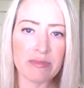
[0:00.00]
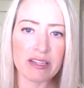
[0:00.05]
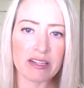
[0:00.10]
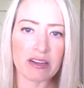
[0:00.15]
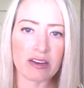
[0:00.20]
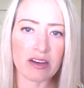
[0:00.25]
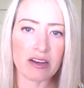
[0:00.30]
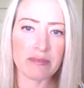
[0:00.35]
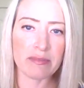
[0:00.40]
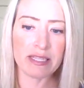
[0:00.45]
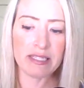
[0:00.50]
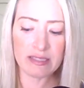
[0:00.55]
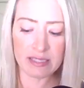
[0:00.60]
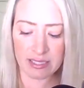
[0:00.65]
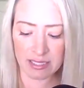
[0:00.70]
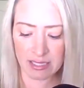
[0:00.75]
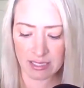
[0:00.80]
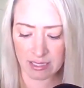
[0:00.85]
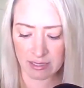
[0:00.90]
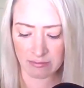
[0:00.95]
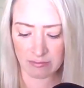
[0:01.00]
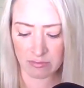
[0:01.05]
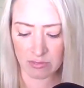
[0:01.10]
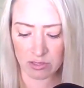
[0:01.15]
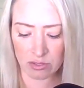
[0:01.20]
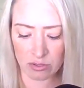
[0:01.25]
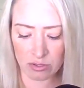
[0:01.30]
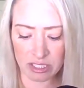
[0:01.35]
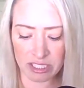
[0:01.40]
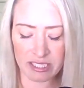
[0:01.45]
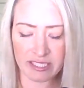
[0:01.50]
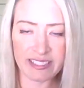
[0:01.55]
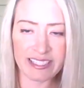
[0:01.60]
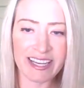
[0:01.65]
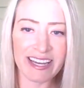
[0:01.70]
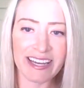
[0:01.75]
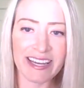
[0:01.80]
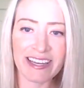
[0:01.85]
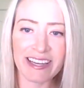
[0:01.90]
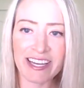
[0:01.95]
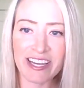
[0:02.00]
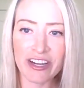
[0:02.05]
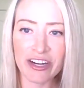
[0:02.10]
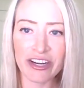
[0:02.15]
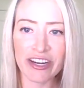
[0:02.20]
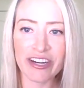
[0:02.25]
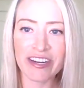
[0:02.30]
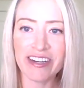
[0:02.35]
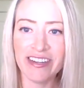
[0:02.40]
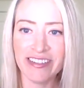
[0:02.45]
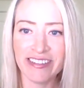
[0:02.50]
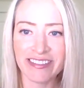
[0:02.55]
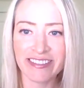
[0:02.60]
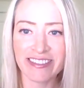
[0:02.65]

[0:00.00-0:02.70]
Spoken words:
in the comments, or just say here